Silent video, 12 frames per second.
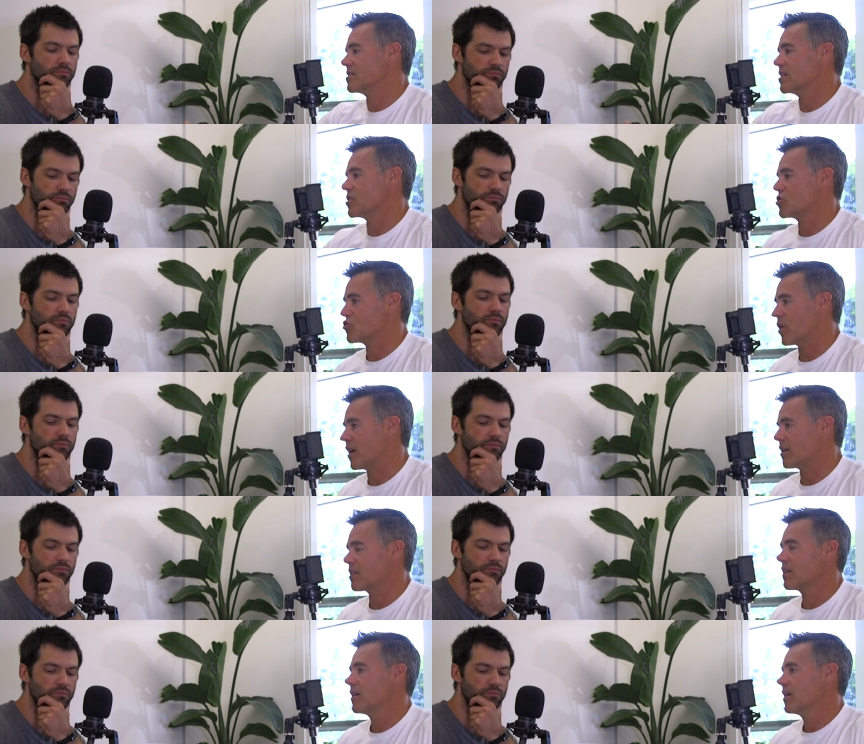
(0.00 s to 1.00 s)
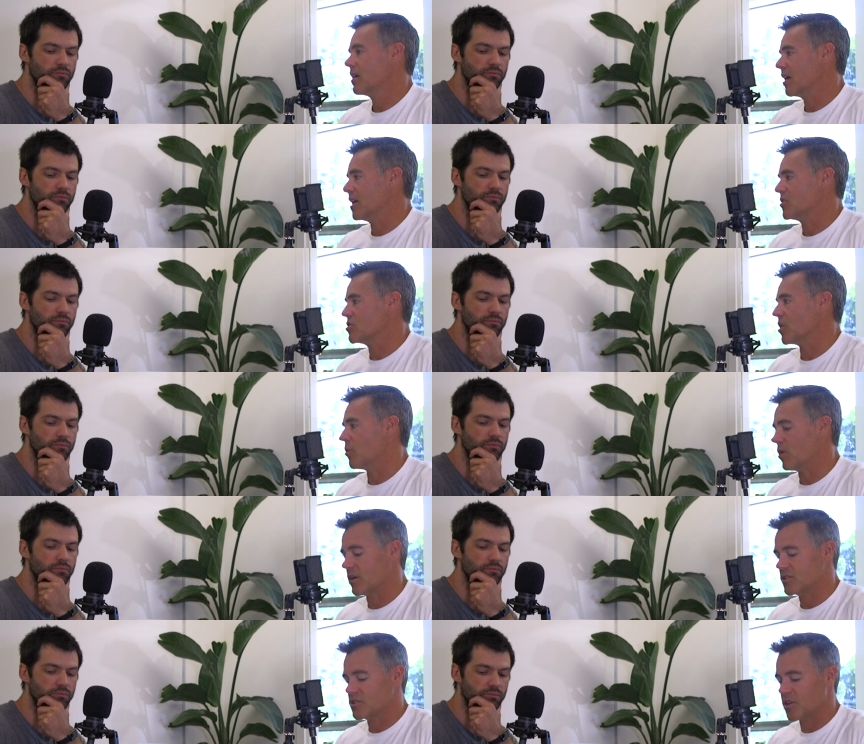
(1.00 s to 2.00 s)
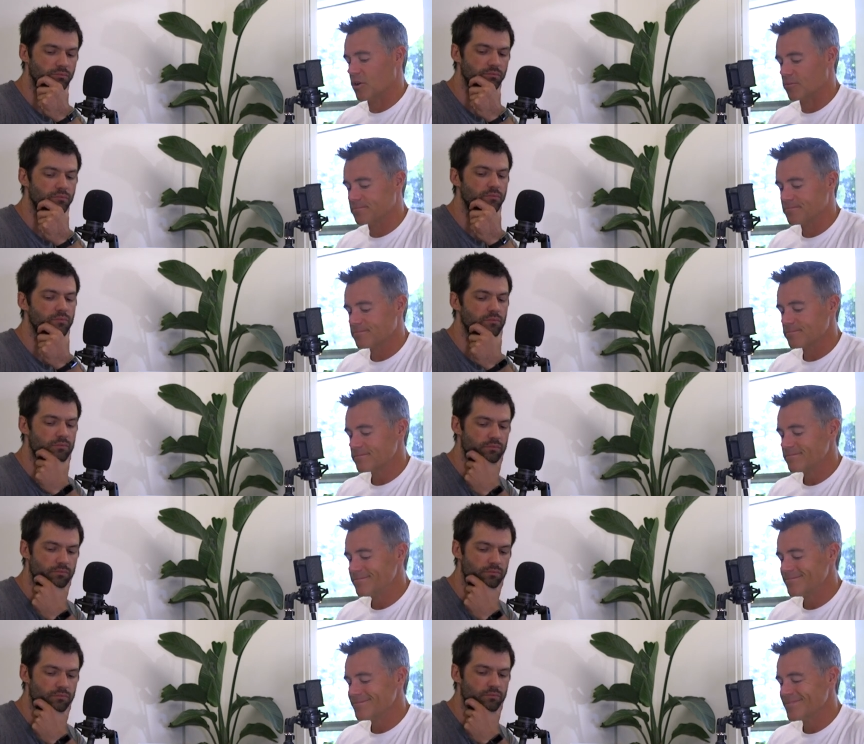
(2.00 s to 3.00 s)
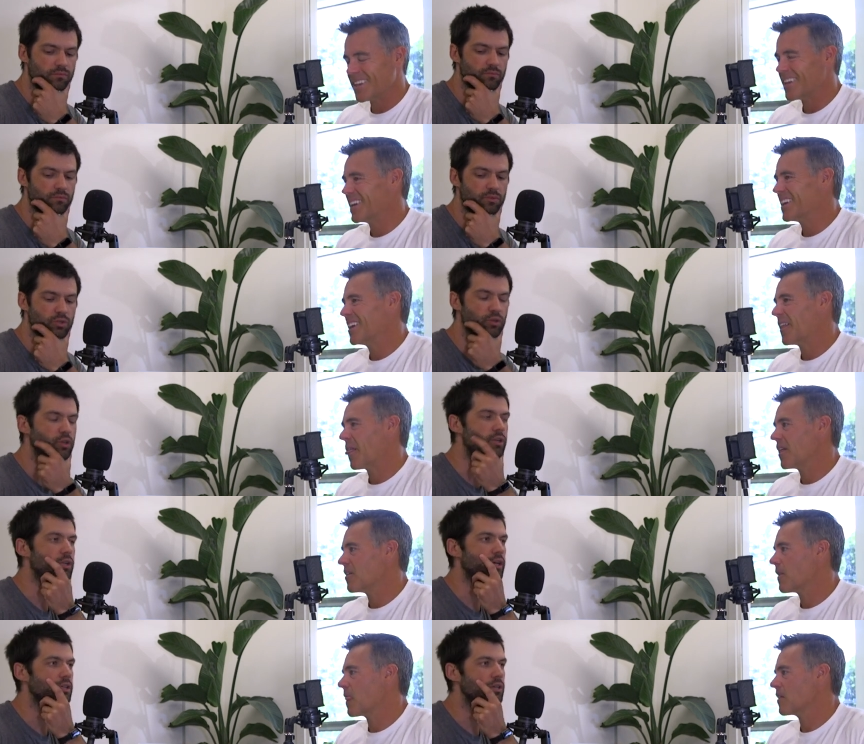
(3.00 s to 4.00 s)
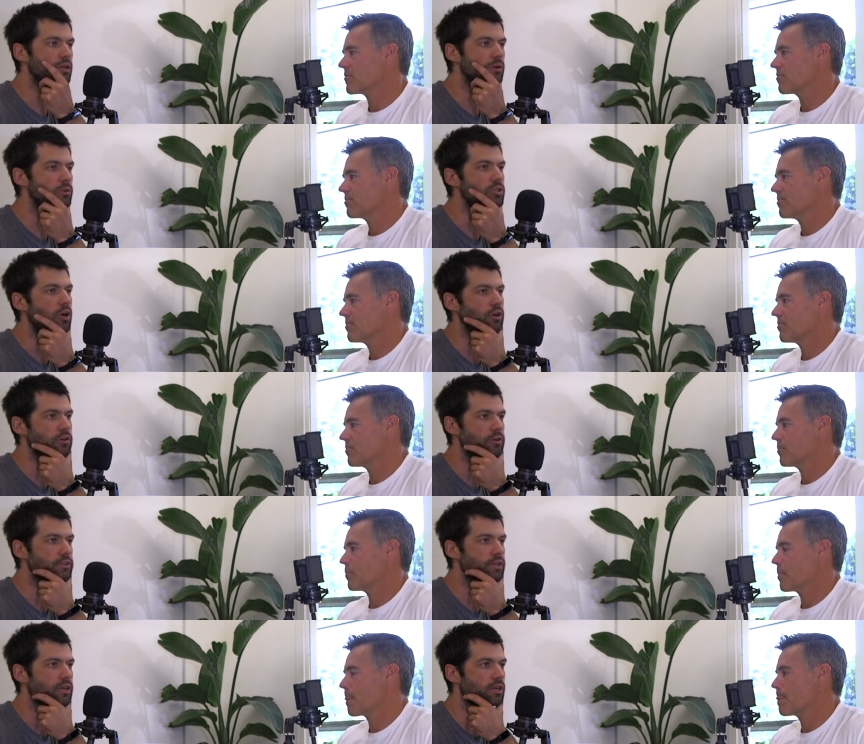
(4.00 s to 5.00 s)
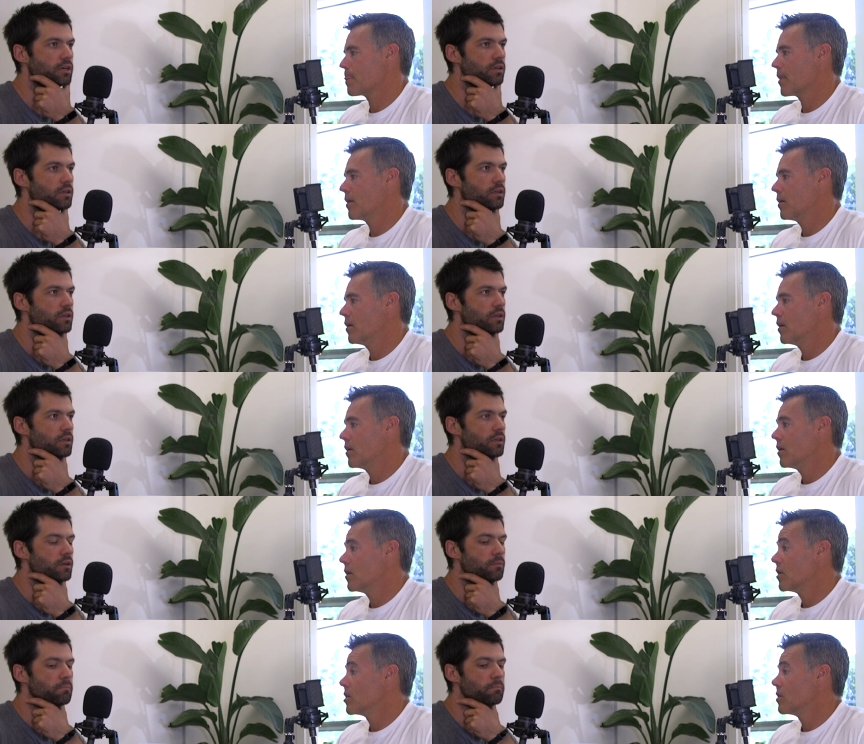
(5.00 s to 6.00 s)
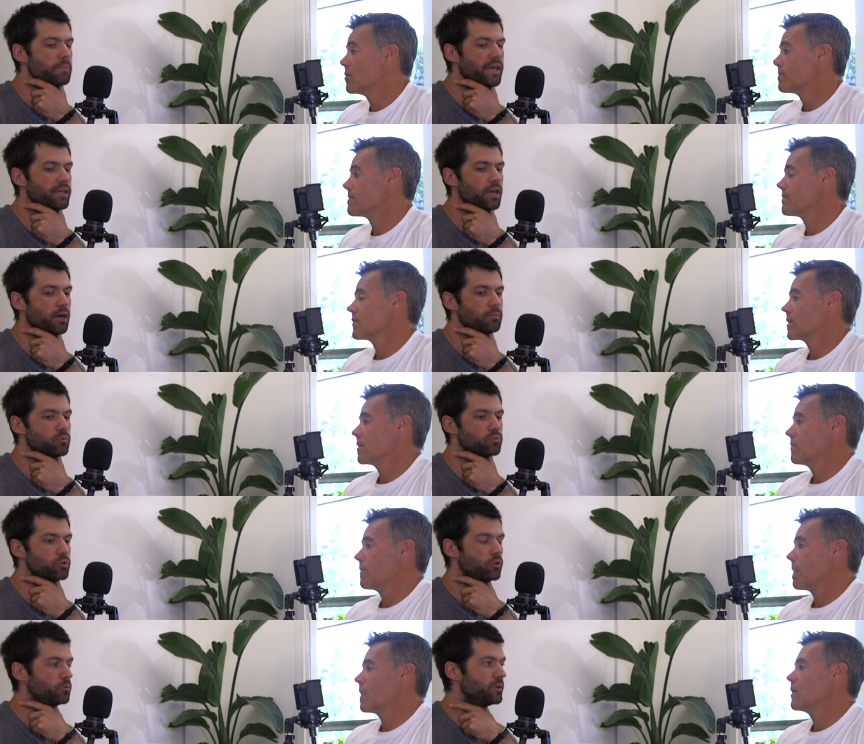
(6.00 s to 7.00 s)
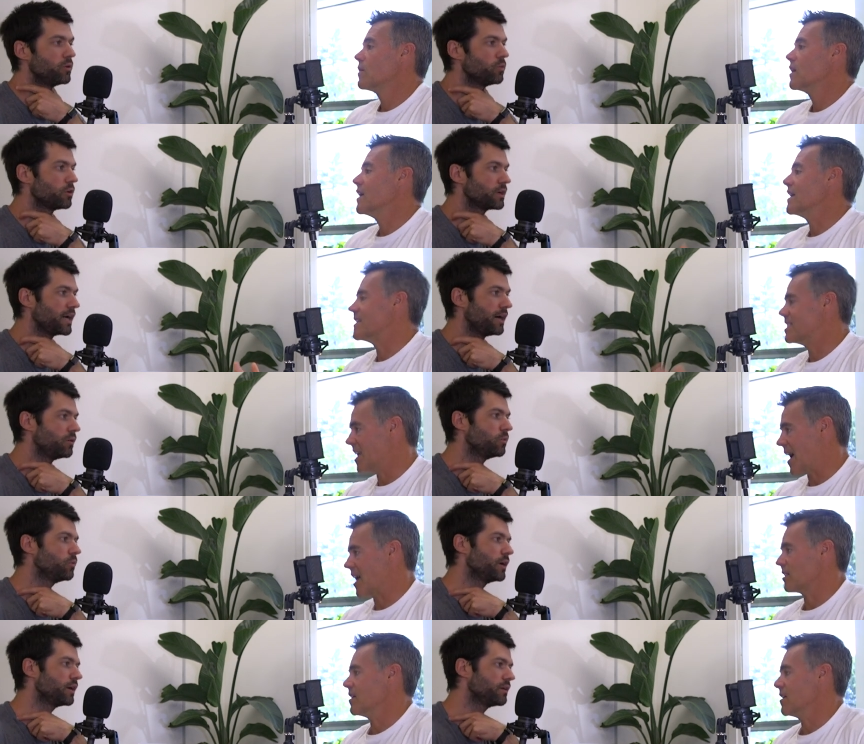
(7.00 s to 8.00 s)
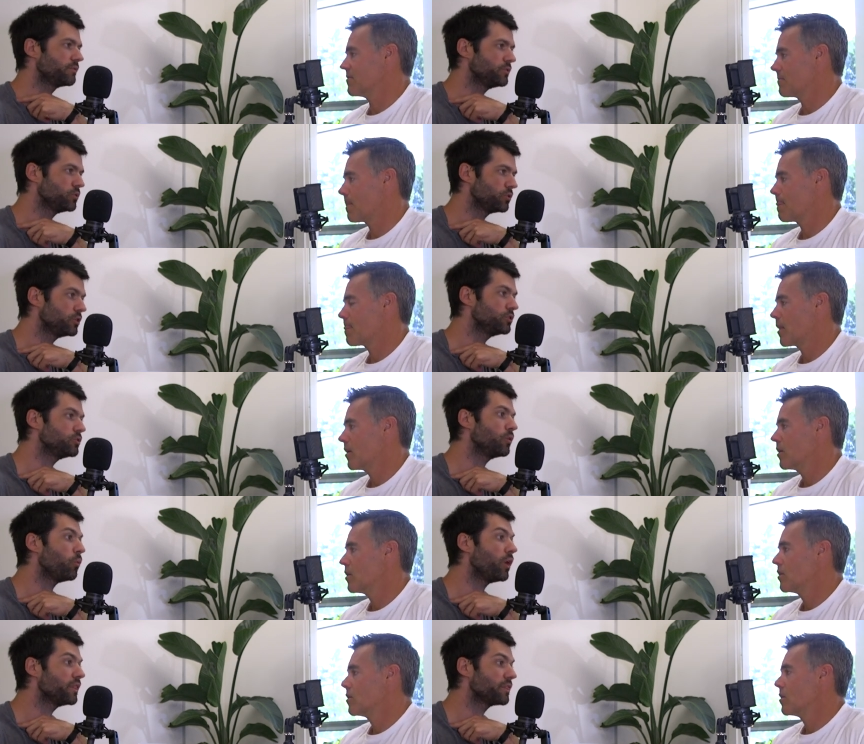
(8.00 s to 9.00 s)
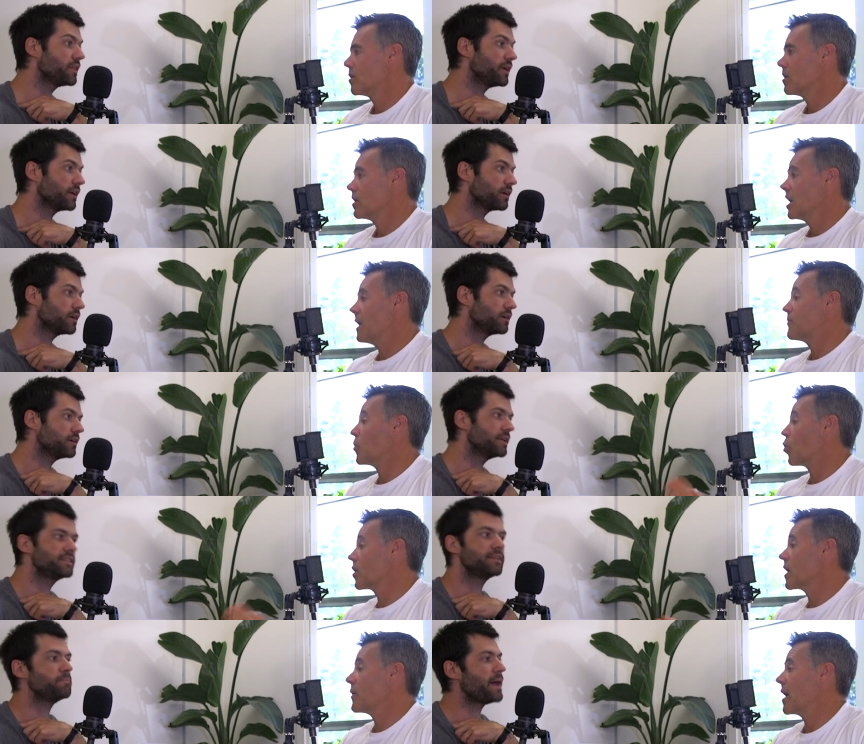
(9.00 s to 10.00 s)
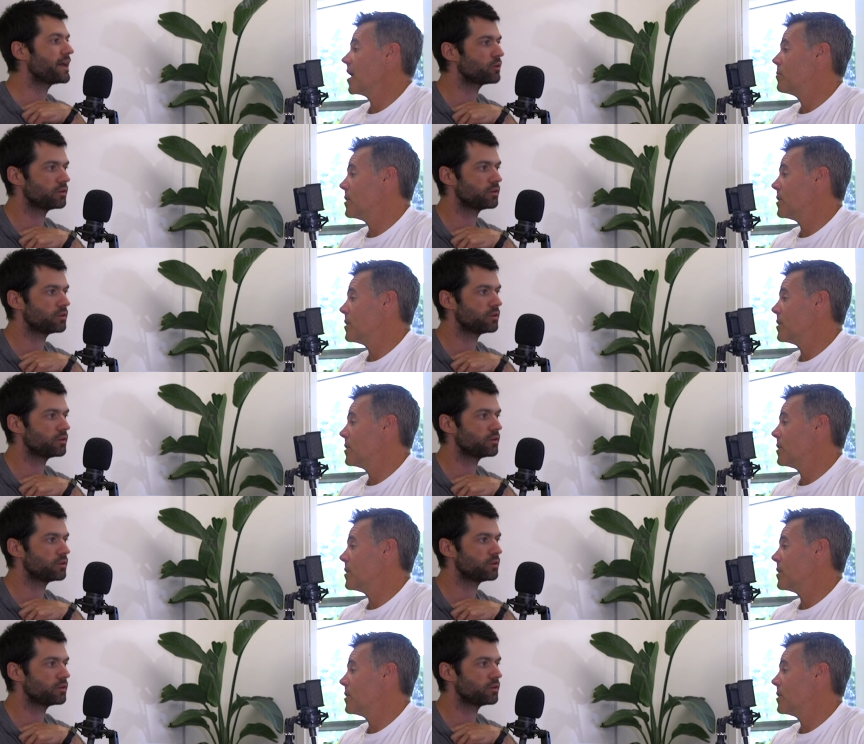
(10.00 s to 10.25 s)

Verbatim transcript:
Speaker 1: this strength, and so on? So, mm-hmm. so you couldn't like it was
Speaker 2: harder to make up room in a workout exactly. where if you couldn't do the one thing, if the workout had